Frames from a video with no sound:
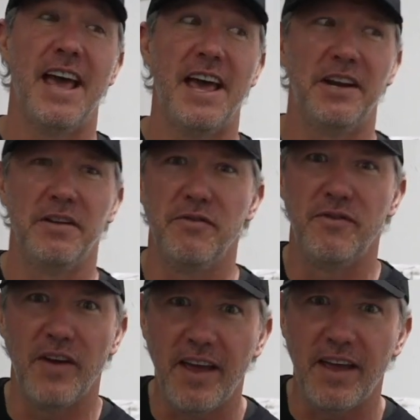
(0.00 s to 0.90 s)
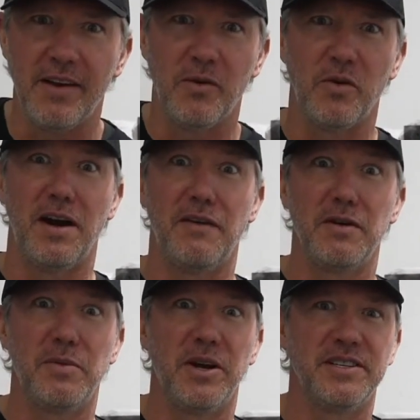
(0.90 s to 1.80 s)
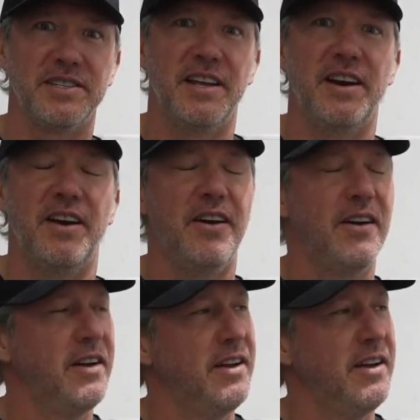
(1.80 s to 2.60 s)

at an event where everybody's there,